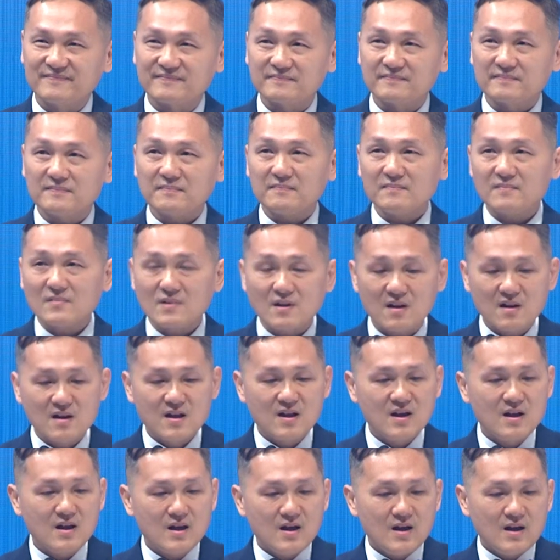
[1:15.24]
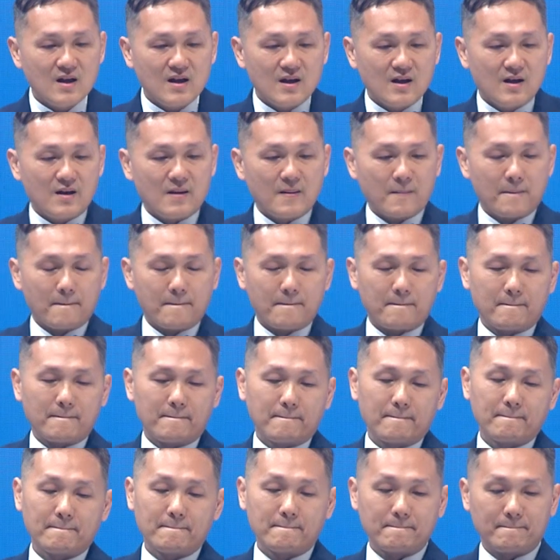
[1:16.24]

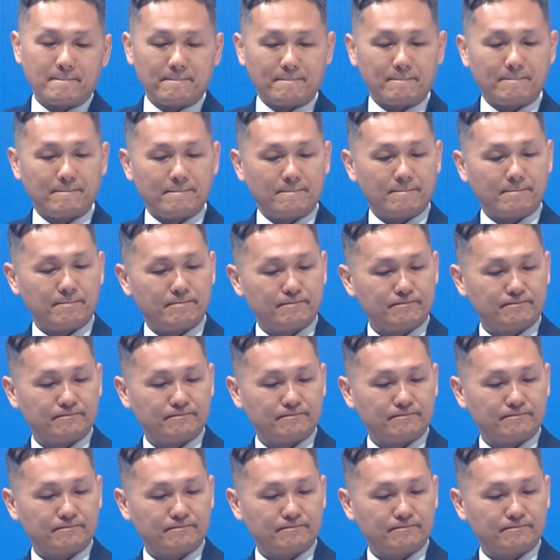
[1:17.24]
(silence)